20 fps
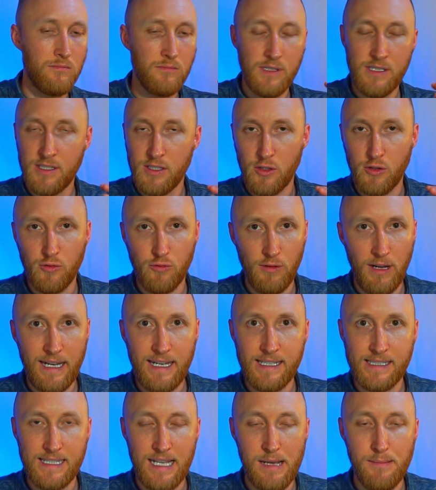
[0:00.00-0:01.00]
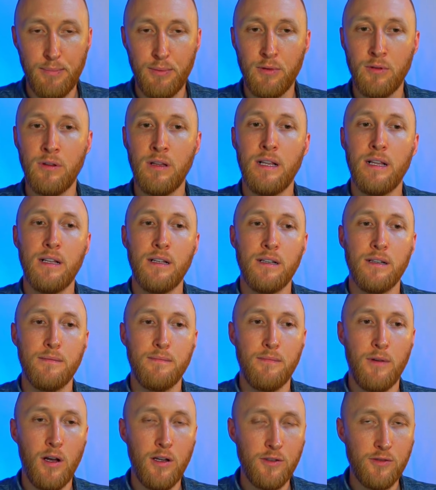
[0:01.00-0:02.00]
This is a great example.
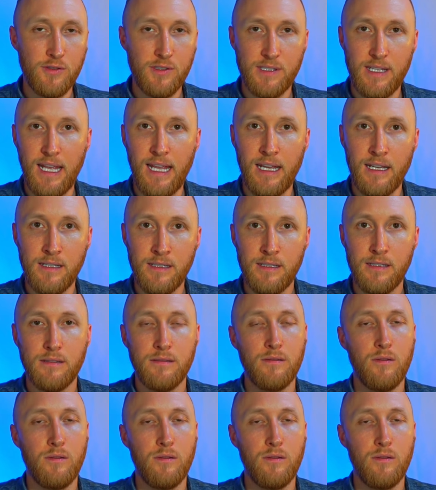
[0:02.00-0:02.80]
Understand